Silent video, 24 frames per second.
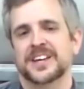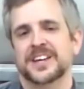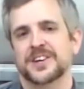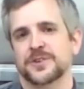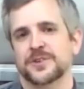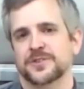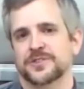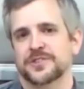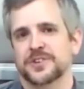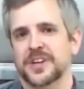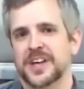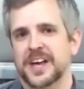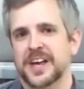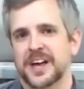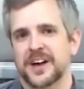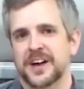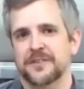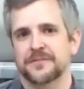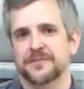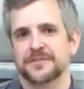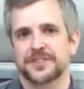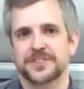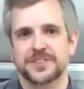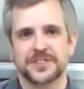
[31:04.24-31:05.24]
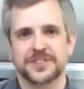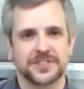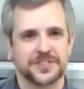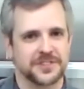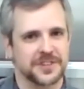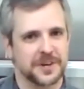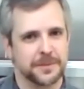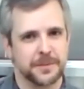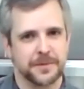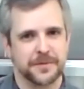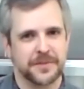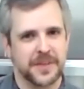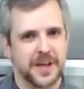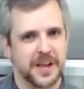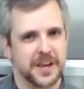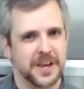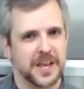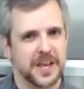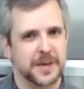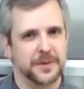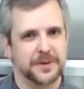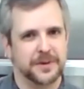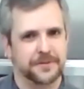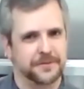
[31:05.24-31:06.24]
still have some of that
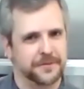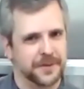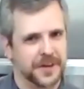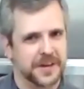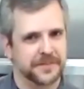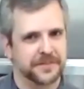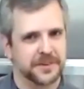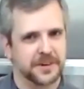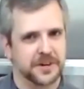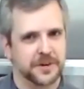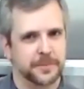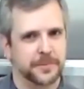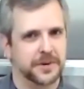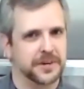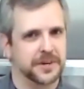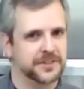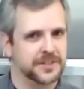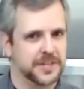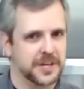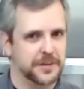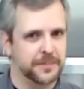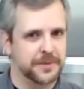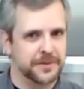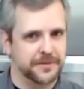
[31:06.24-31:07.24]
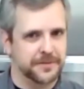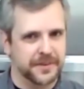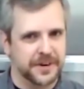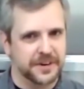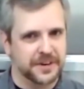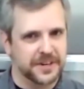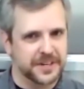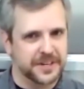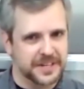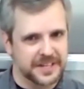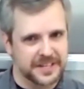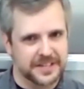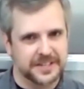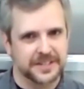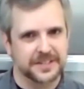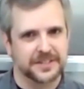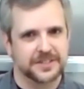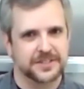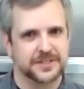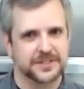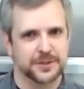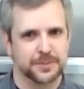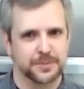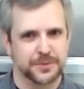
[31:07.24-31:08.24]
lemon flavor, but it's going to be very
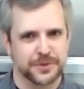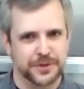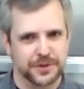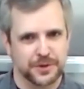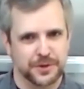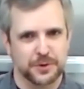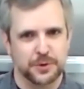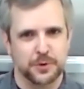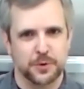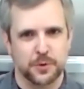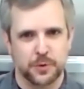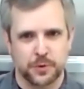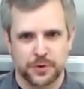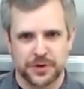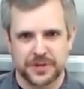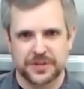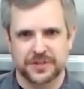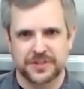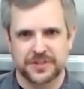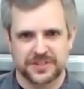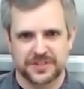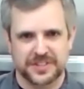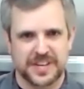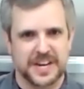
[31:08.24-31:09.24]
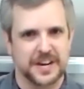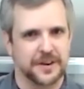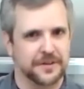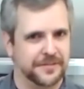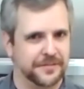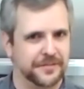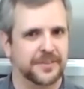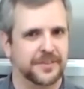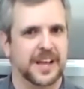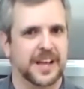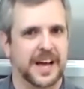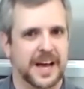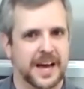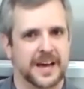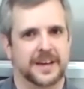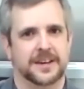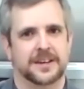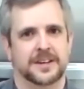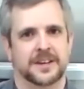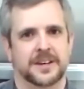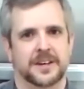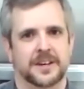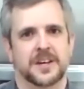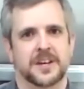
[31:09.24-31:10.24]
subdued and just kind of flat.
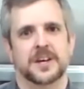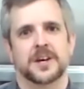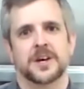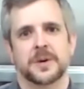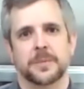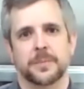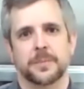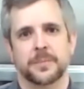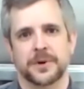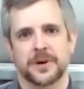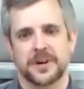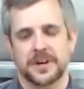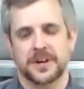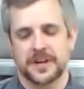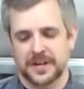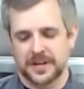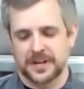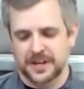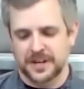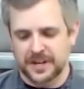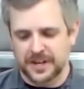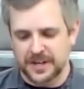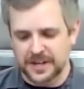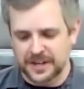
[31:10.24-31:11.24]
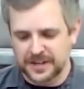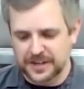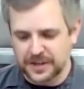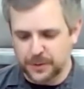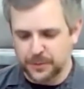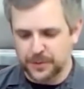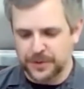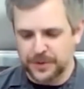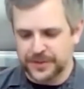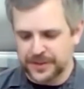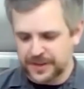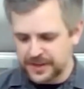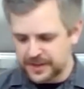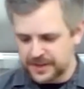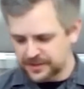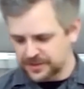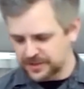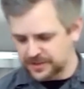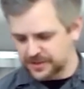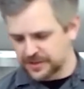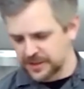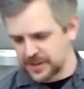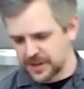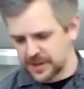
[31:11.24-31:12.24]
But, with
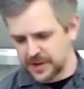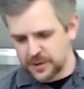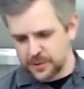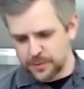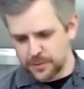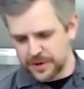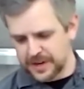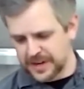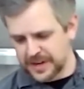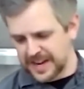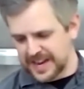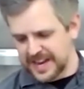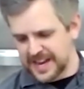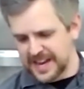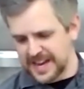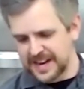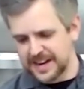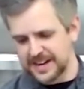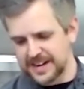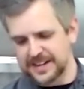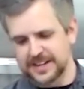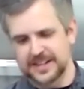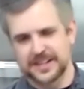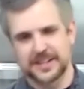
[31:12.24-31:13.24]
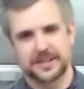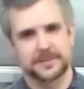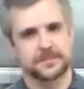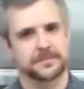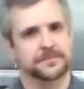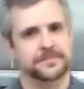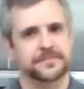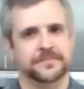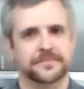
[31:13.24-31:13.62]
this, we're going to add it in,